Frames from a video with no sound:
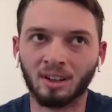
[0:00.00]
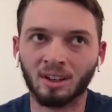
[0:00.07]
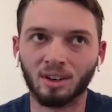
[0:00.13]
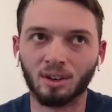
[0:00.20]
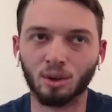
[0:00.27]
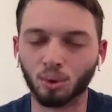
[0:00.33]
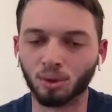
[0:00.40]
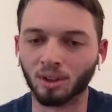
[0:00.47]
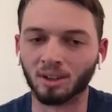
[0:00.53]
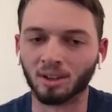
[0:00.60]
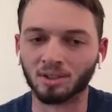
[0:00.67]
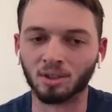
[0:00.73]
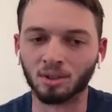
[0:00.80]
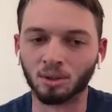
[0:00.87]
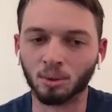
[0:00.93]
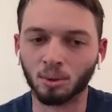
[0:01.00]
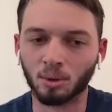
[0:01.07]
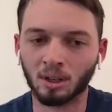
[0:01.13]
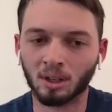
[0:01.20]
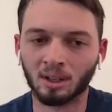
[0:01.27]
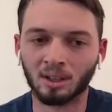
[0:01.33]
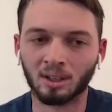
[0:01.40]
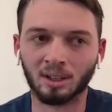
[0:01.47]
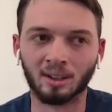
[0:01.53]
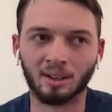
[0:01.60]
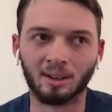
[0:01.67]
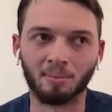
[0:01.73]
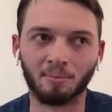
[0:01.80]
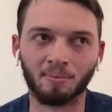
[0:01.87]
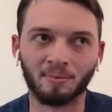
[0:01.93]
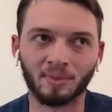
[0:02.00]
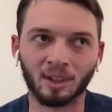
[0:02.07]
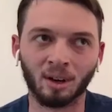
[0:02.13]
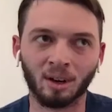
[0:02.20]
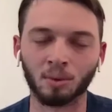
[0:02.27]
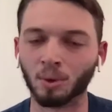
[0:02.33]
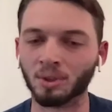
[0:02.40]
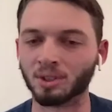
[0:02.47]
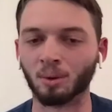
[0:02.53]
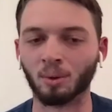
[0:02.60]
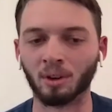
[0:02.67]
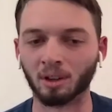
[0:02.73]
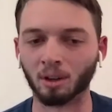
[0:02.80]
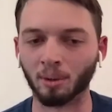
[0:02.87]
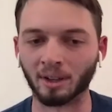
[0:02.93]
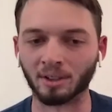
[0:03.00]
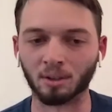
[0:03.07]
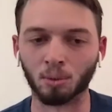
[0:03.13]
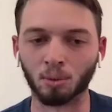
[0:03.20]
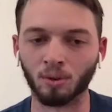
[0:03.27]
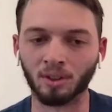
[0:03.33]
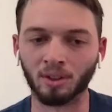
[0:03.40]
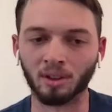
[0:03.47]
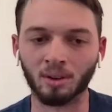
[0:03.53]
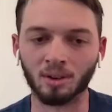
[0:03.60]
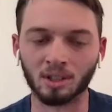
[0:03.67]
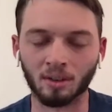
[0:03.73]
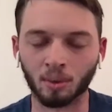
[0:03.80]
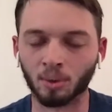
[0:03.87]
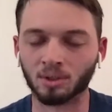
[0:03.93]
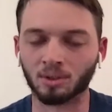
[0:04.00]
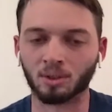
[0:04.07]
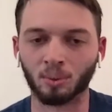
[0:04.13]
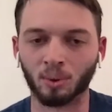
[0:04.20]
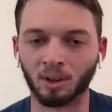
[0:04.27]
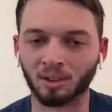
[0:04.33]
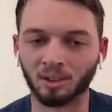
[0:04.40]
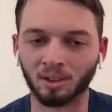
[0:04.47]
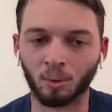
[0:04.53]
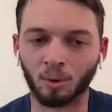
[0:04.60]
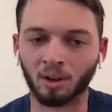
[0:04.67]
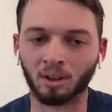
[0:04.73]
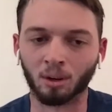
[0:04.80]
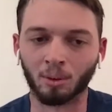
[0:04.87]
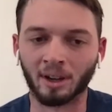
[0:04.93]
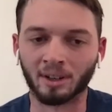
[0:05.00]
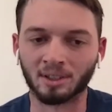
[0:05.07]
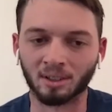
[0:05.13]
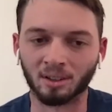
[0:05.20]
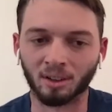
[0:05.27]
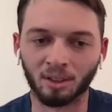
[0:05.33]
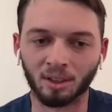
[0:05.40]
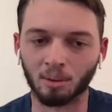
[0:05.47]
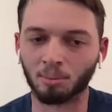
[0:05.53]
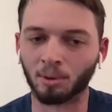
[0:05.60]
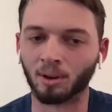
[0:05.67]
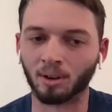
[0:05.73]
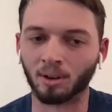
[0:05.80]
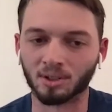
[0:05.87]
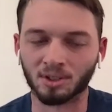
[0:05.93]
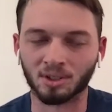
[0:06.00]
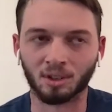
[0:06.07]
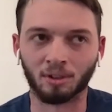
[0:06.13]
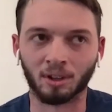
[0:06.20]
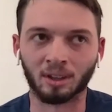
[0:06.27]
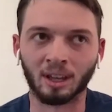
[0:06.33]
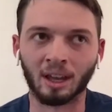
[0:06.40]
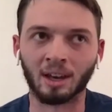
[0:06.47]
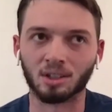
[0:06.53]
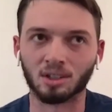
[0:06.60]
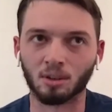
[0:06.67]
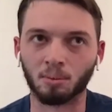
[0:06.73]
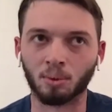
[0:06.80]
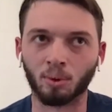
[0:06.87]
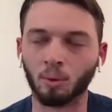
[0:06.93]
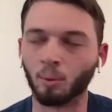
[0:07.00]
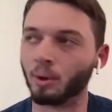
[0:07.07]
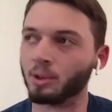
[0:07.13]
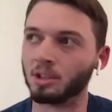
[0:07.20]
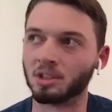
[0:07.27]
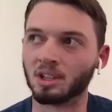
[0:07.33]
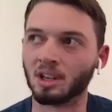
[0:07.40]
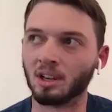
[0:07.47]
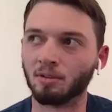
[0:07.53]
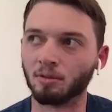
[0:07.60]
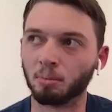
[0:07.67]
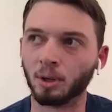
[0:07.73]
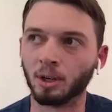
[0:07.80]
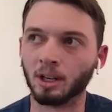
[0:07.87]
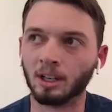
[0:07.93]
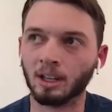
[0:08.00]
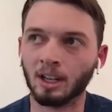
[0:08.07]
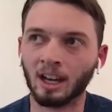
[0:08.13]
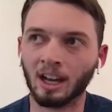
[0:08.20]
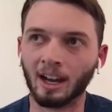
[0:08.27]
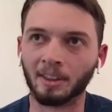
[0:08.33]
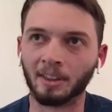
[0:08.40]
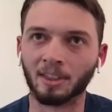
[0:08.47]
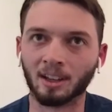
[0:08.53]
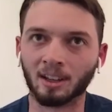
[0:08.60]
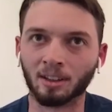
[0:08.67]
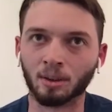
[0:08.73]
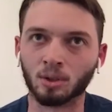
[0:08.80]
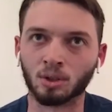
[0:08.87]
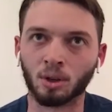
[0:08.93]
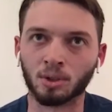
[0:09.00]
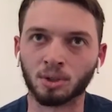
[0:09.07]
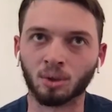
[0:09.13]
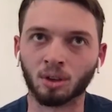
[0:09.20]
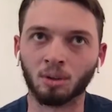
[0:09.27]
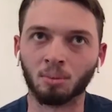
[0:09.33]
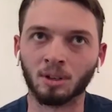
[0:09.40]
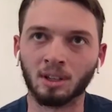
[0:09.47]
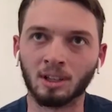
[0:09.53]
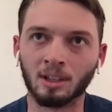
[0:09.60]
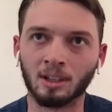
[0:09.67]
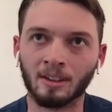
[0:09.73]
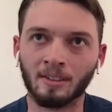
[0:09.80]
new things to do. Everyone's going to want to go back to the movie theaters. Everyone's going to want to go back to theme parks and stuff like that at some point once it's safe. But I think there's also going to be,